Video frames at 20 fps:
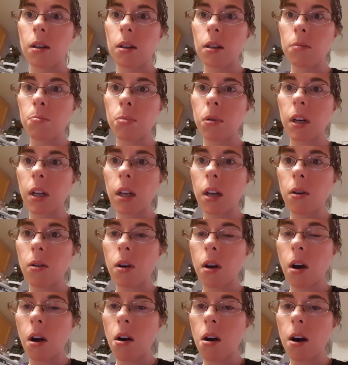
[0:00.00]
it's pretty
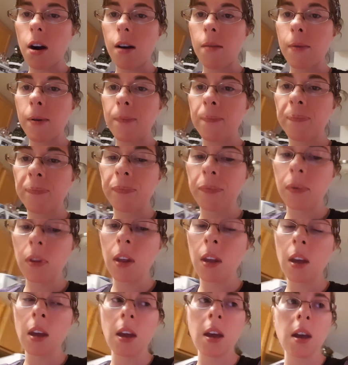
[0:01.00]
low carb.
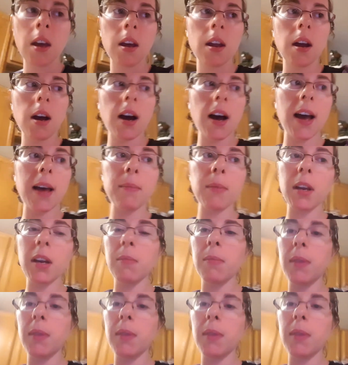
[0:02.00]
I